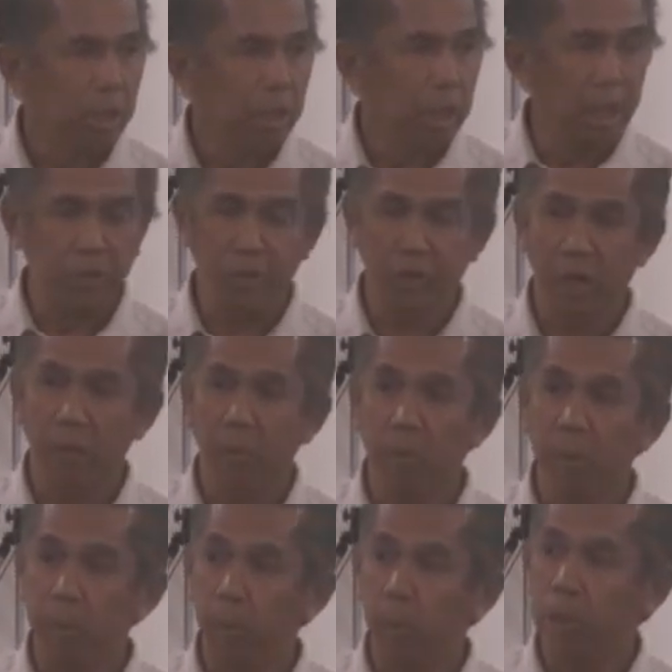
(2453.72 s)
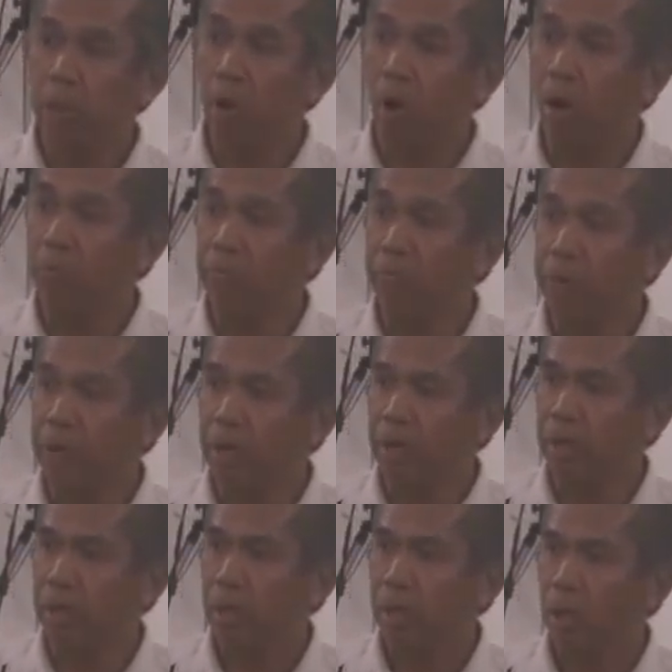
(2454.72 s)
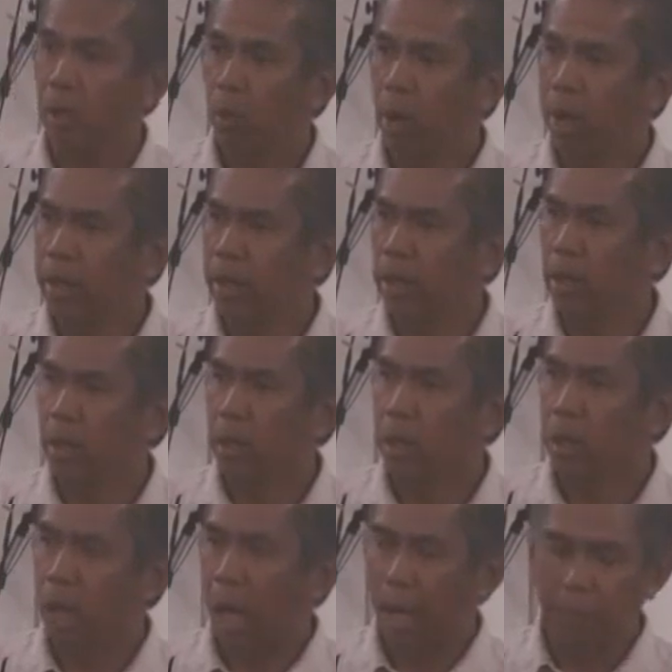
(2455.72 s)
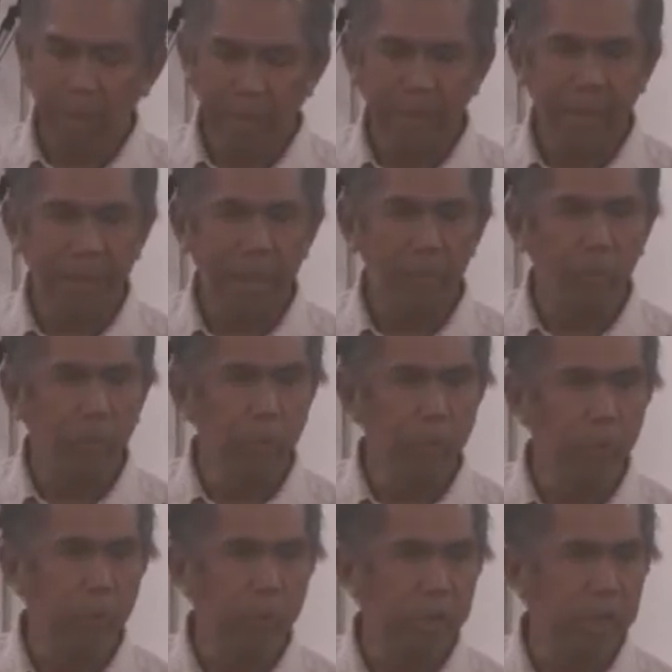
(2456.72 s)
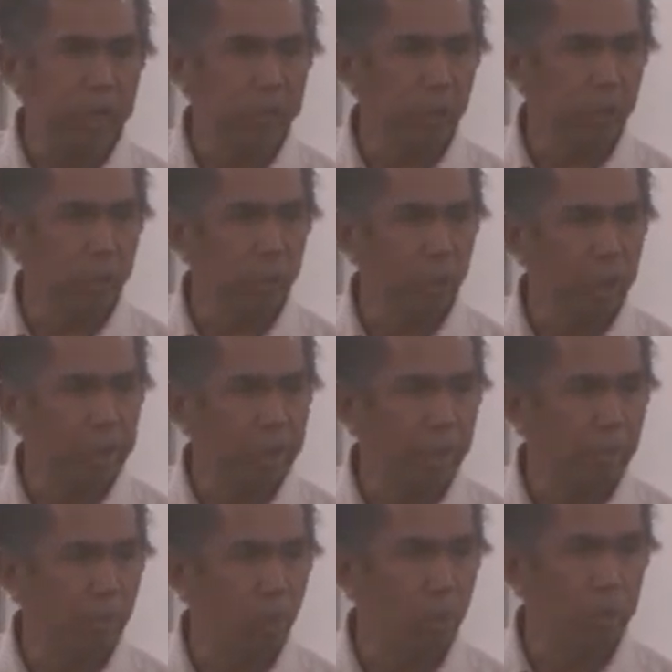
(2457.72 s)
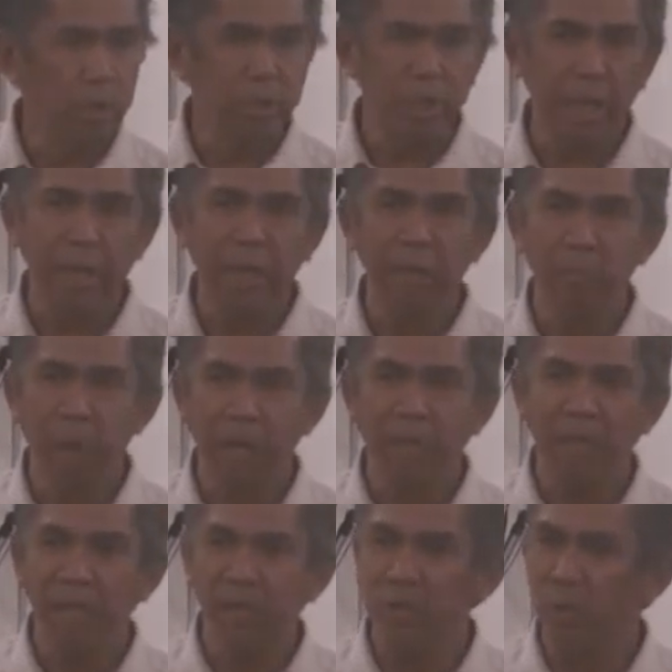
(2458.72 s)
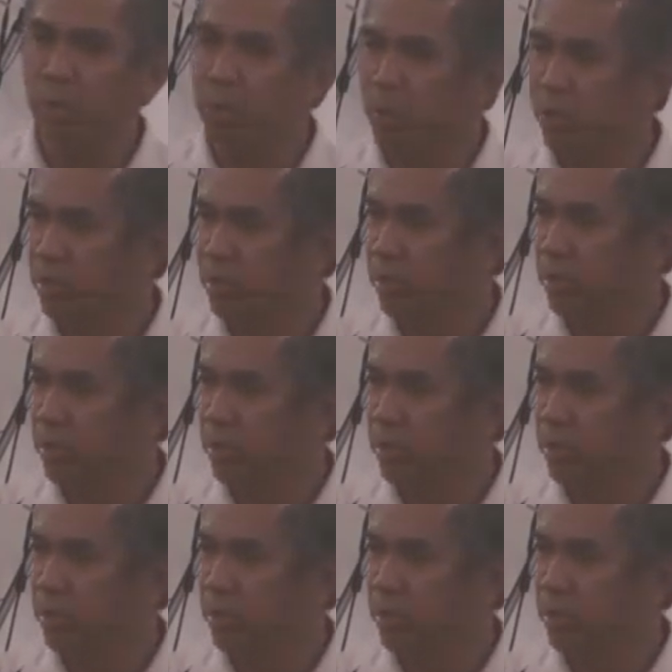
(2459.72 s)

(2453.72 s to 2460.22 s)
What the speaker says: a sermon before the offering. Why? I'm not going to move you to tears so that you will give more. That's taking advantage of you.